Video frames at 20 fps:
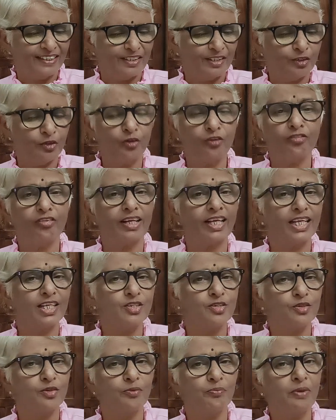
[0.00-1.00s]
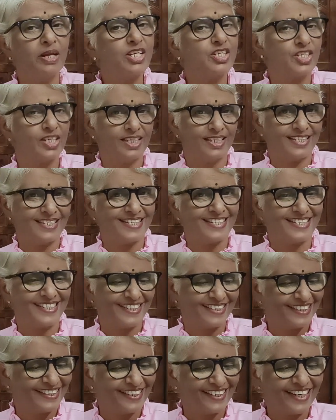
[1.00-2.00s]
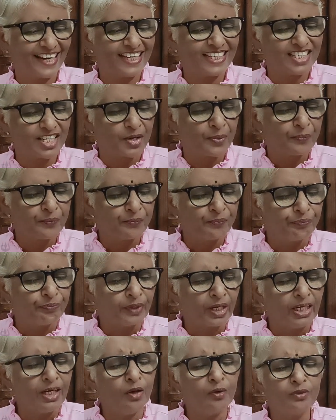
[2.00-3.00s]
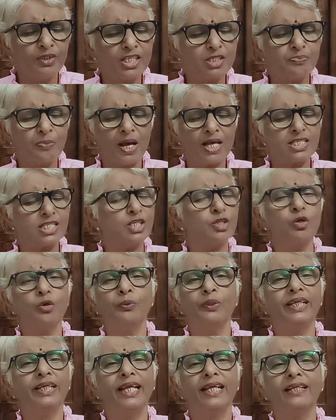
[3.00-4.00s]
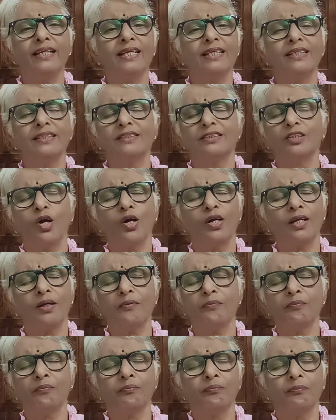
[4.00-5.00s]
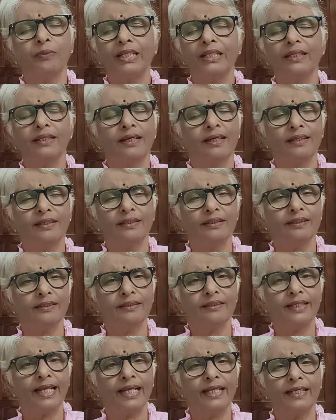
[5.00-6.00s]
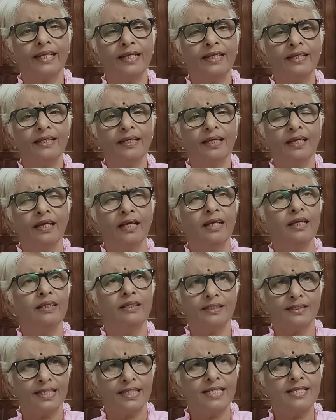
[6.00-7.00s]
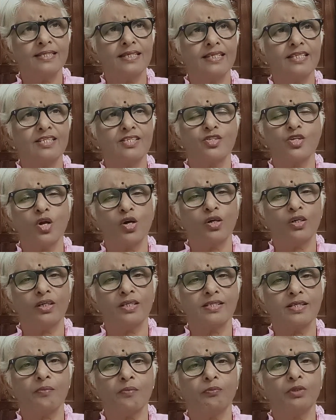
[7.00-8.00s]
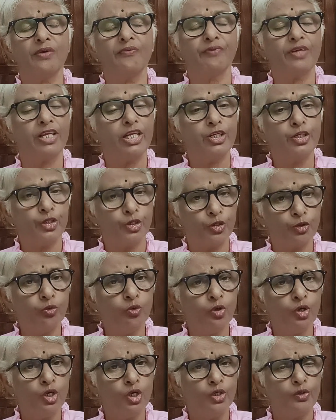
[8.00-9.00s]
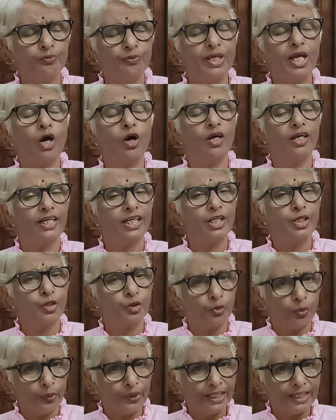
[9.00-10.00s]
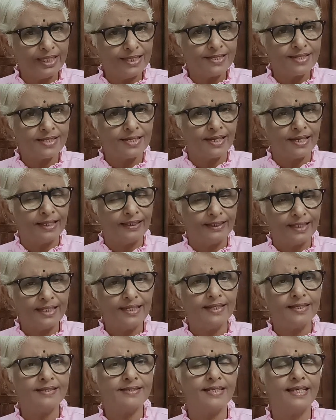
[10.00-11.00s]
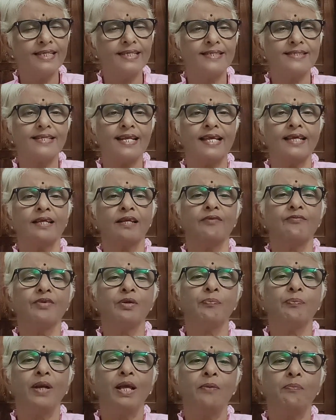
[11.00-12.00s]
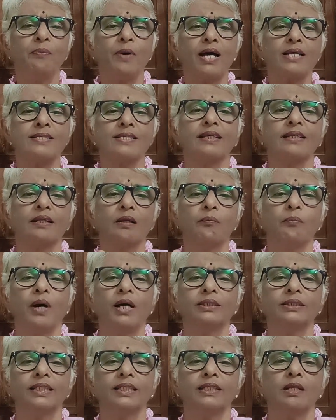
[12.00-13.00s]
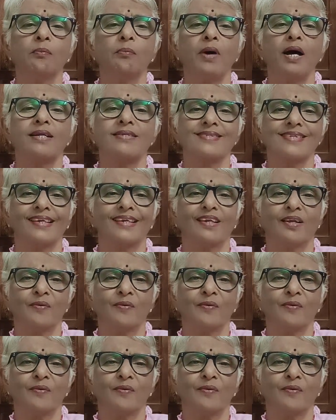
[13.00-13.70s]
don't forget to mention it. Right now, this passing over technique is not a big technique, in the sense it is not something very new. We already know it. That is, it is like we play passing the parcel,